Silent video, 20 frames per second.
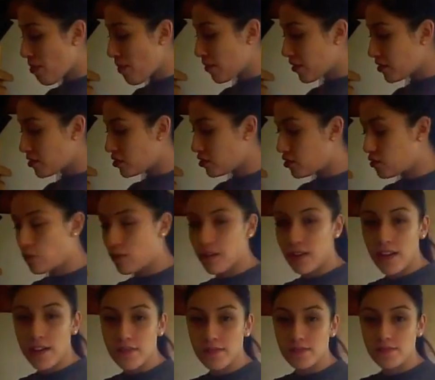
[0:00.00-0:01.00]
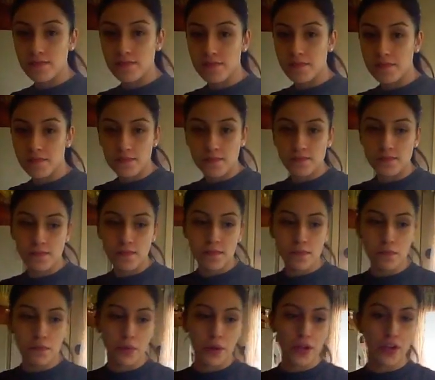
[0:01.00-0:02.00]
because you don't want to
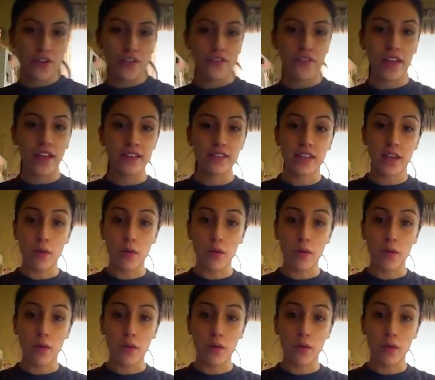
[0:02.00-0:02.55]
burn your face.